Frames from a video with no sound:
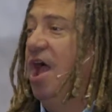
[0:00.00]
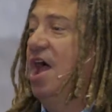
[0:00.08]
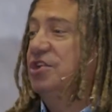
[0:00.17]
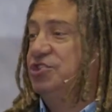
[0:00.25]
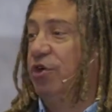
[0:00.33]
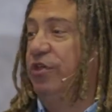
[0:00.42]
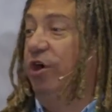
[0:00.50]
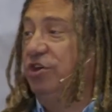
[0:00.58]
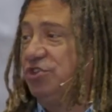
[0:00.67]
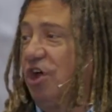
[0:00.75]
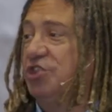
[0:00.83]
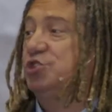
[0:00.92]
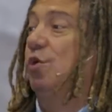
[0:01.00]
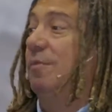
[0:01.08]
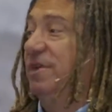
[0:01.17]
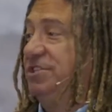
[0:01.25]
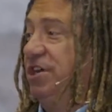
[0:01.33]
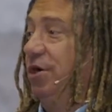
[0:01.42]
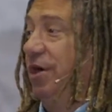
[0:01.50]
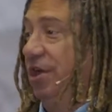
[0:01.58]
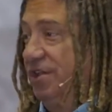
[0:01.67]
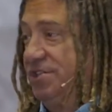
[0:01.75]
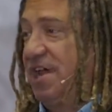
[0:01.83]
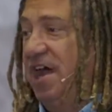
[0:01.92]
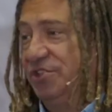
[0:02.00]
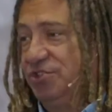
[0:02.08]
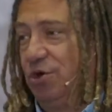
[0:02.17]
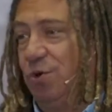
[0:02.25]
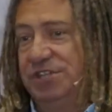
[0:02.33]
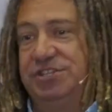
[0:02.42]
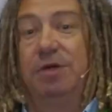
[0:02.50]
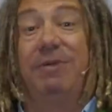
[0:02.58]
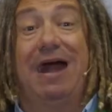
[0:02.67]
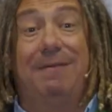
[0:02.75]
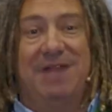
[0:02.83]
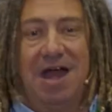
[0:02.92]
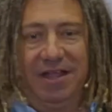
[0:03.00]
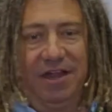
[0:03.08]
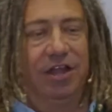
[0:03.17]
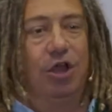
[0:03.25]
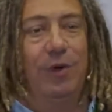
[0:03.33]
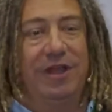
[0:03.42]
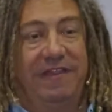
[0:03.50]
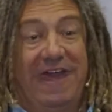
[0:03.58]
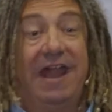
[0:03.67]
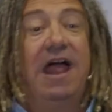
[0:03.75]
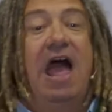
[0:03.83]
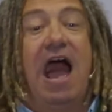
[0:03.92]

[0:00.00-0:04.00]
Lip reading: So there is also a materialist consequence here, but I'm not going to go into that.